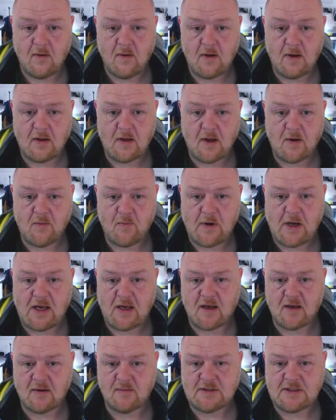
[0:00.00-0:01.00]
And then when
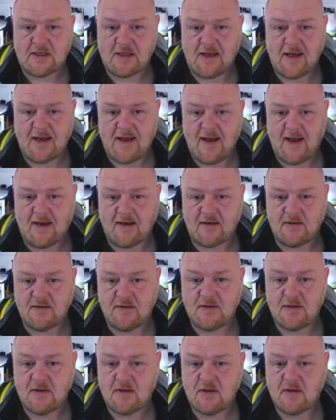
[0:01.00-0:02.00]
it comes to the
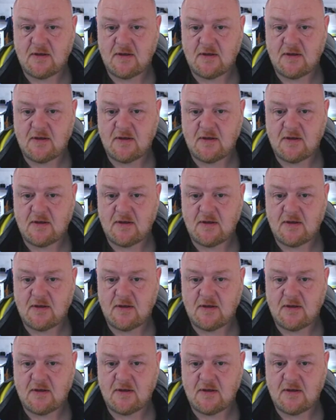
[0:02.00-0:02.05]
end,